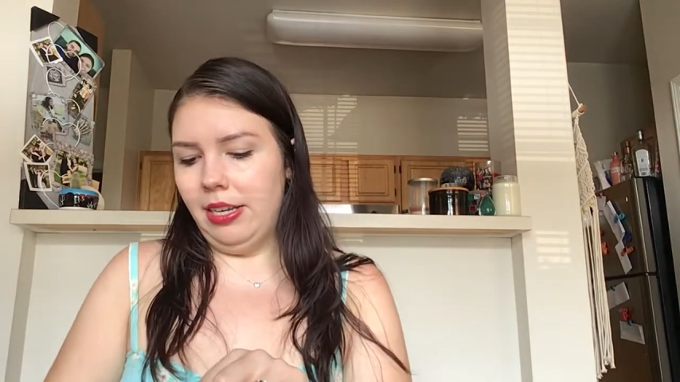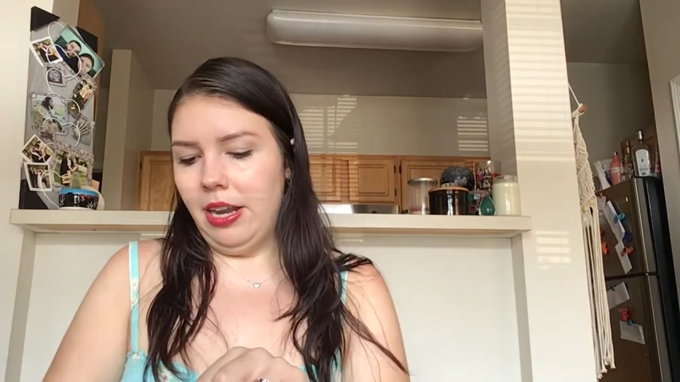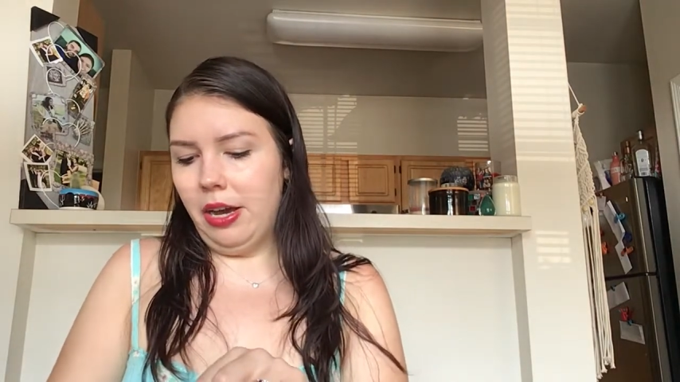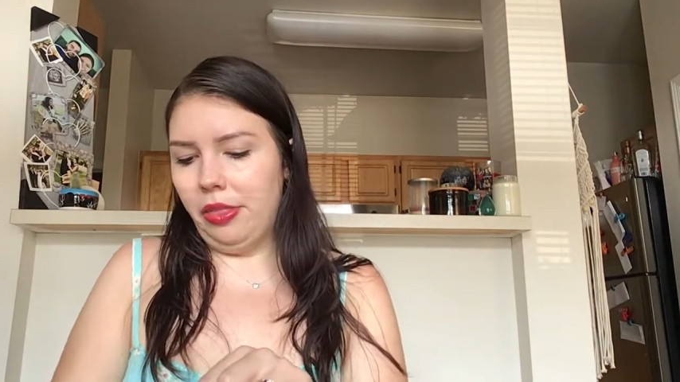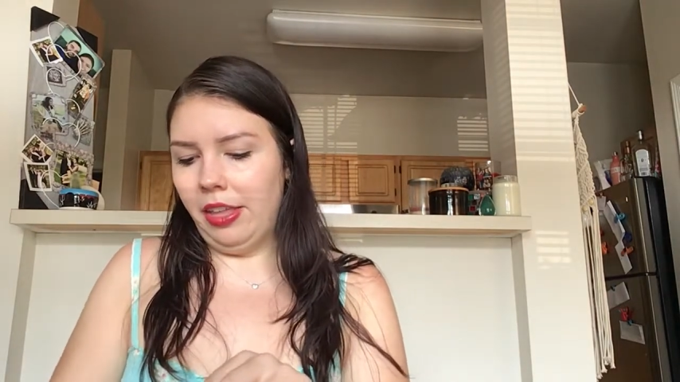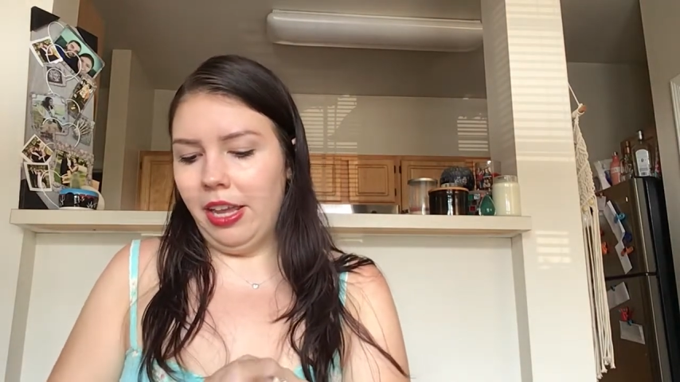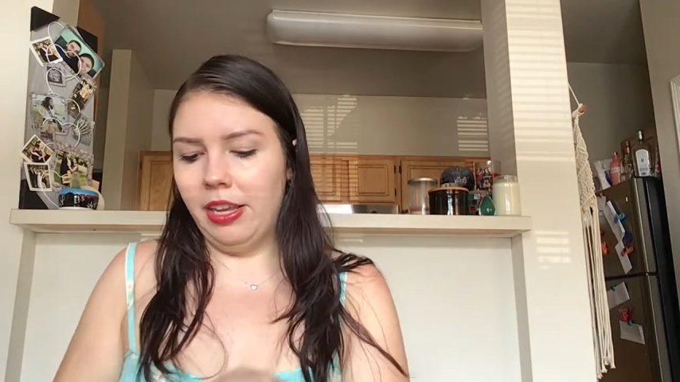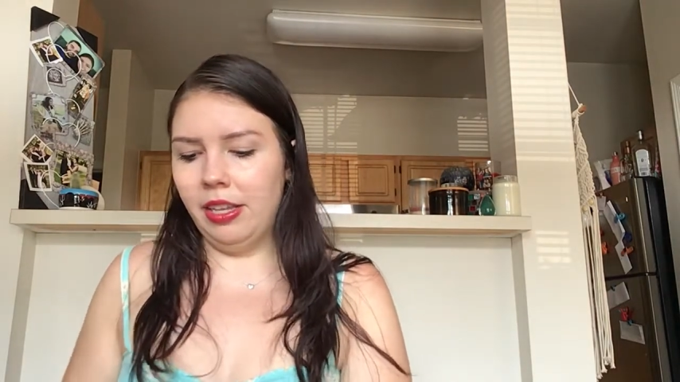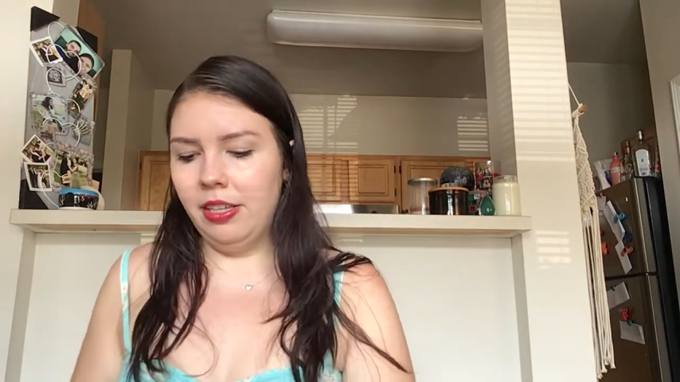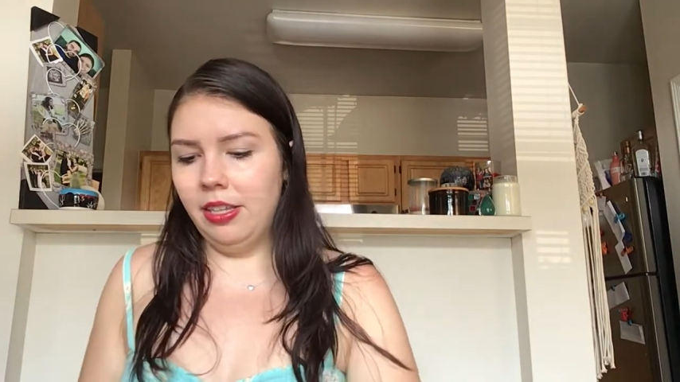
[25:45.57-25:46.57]

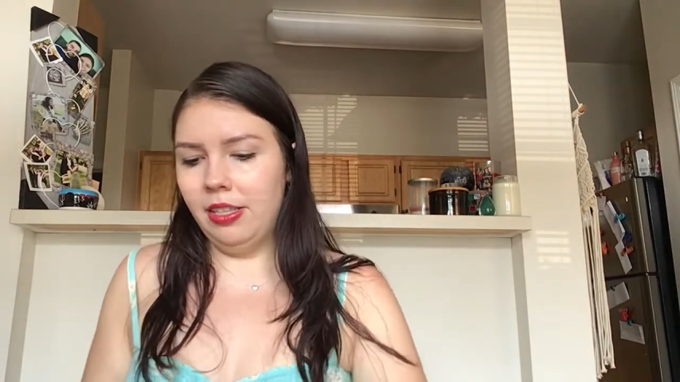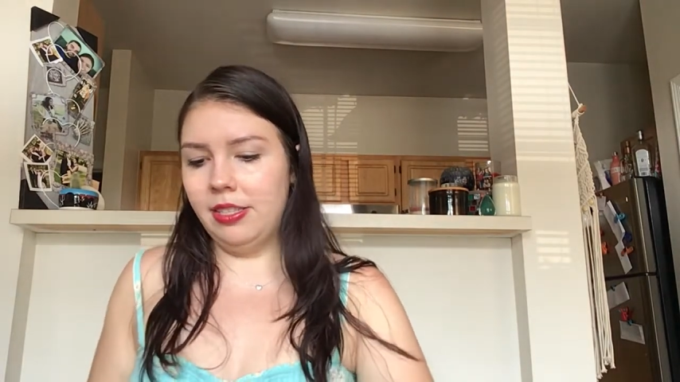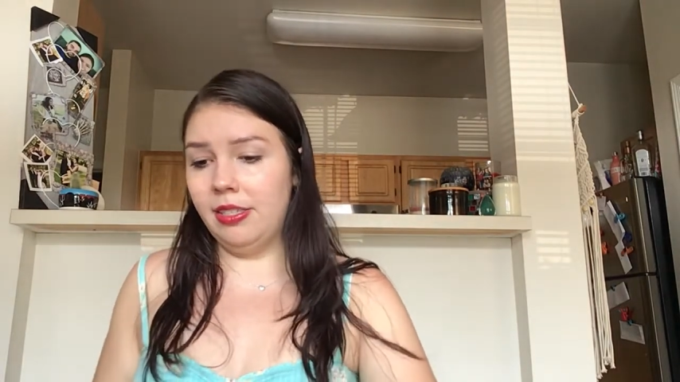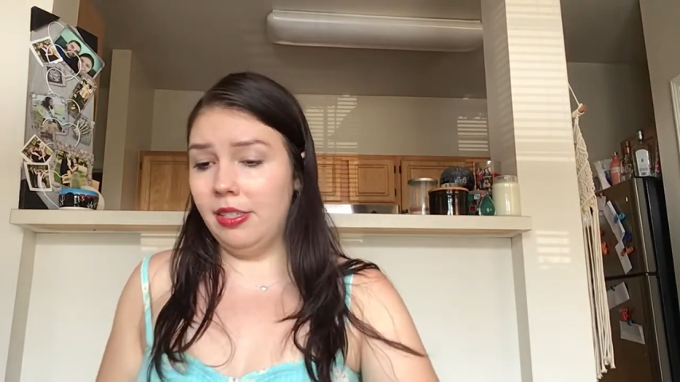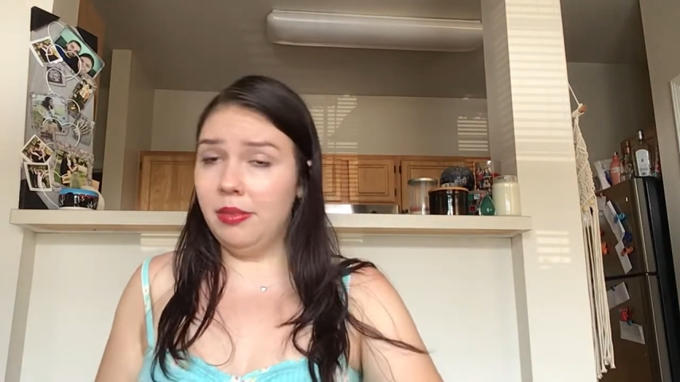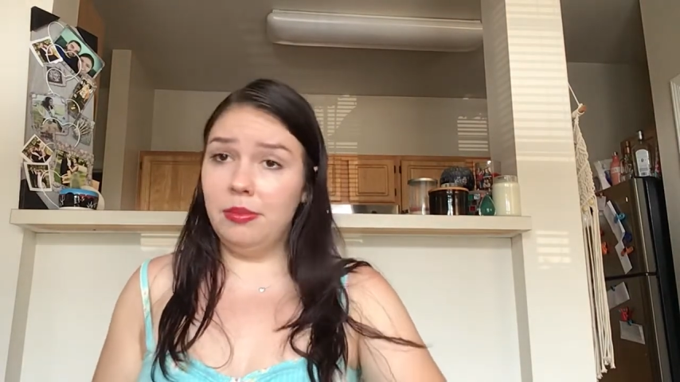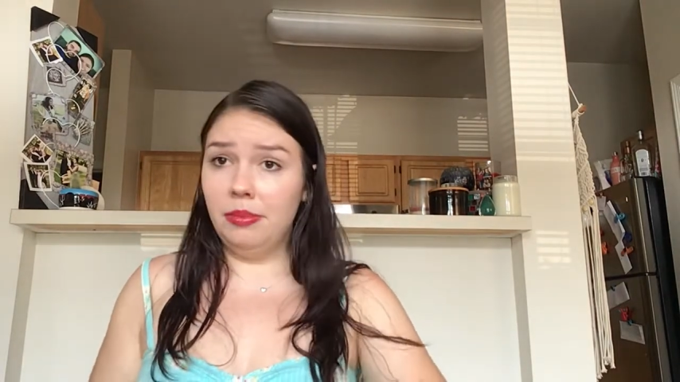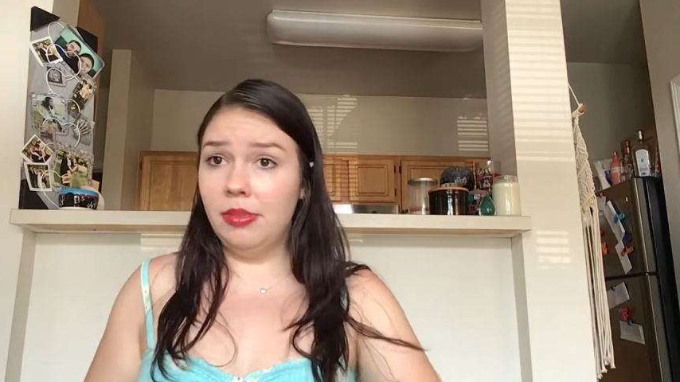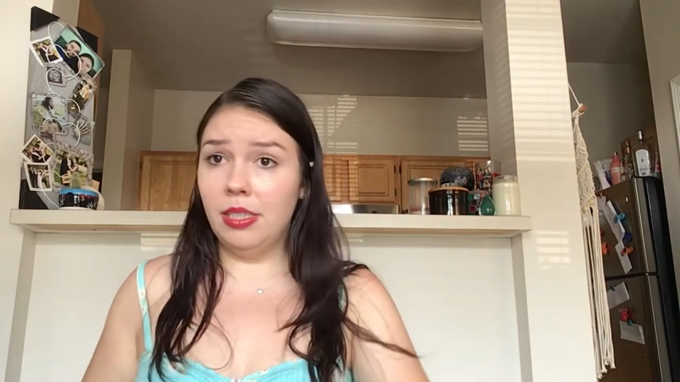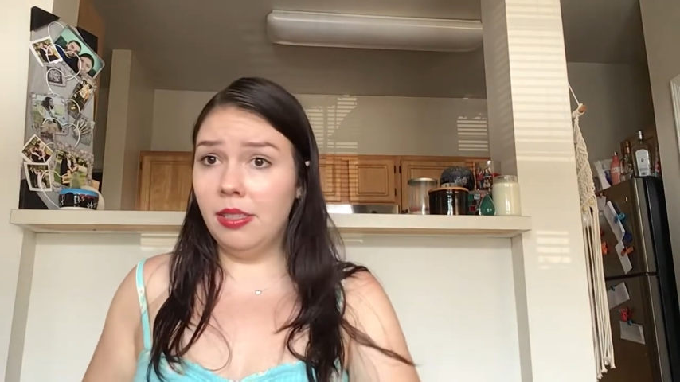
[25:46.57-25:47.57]
nothing. It's
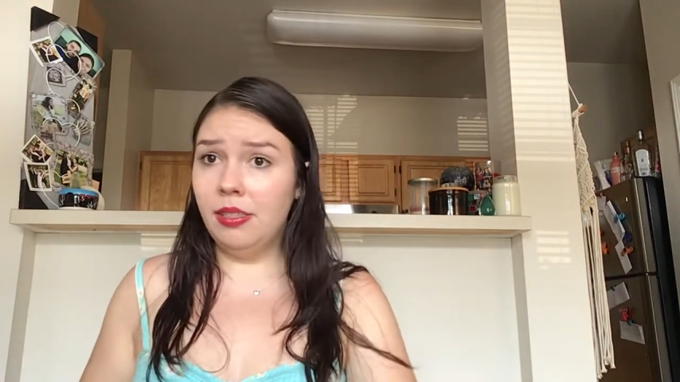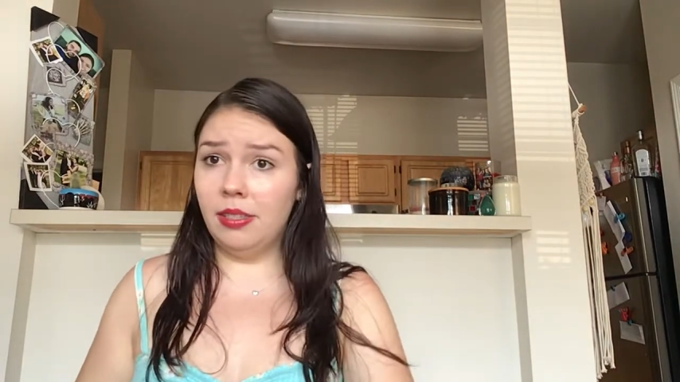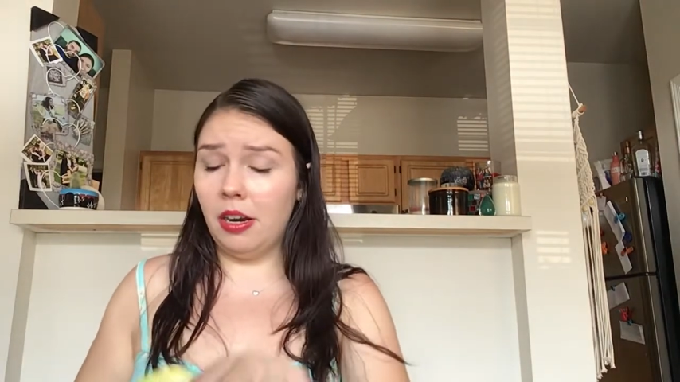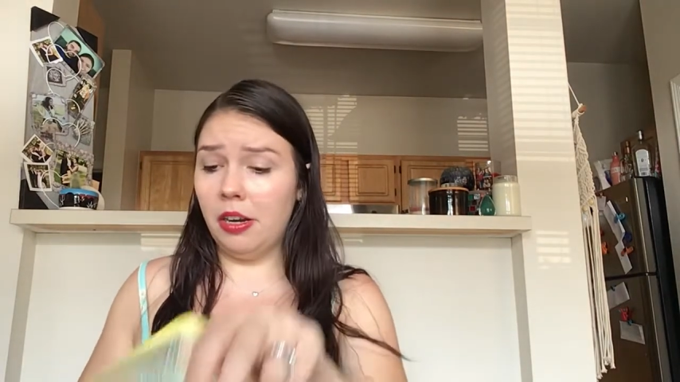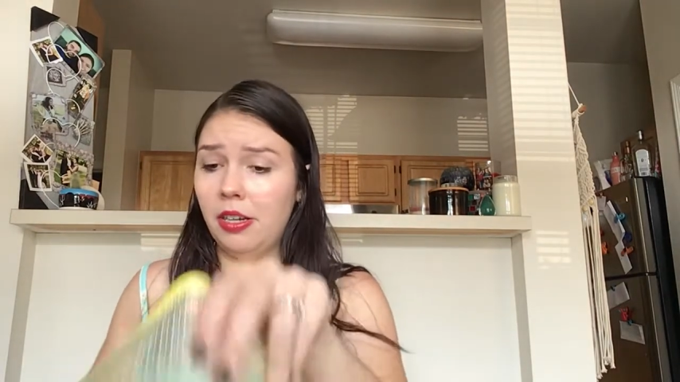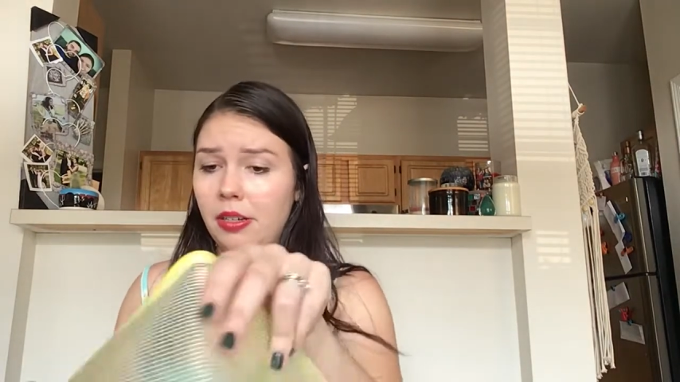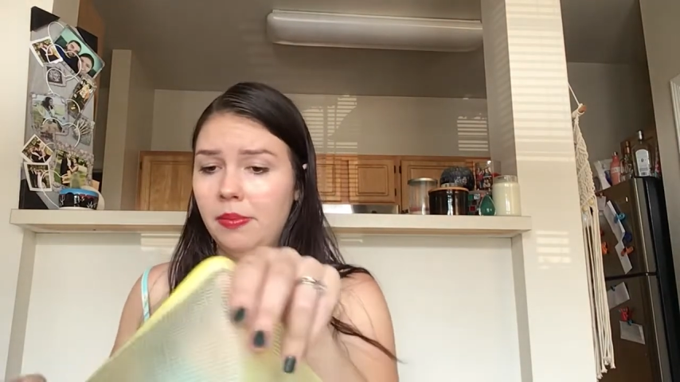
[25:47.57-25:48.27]
a start.